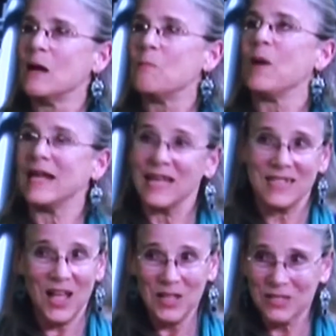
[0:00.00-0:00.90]
But
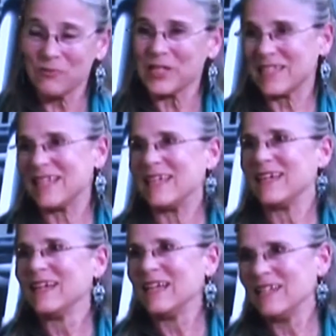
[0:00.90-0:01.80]
adults will see
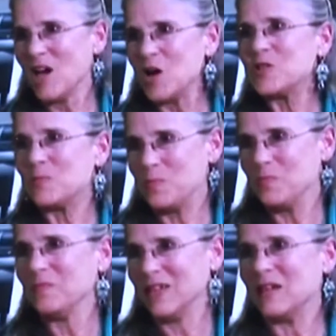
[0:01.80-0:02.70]
larger,
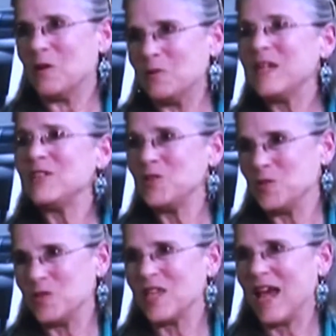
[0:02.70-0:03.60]
you know,
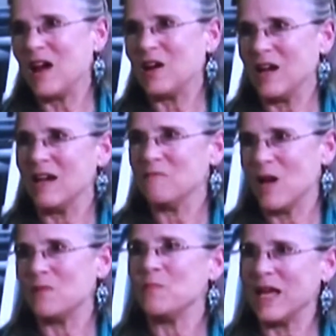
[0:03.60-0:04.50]
issues there
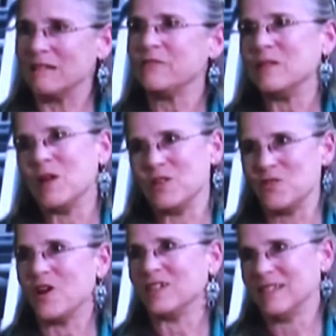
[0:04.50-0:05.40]
about male-female
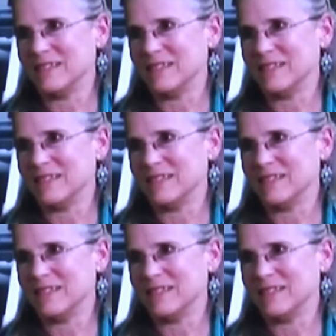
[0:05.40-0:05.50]
struggle.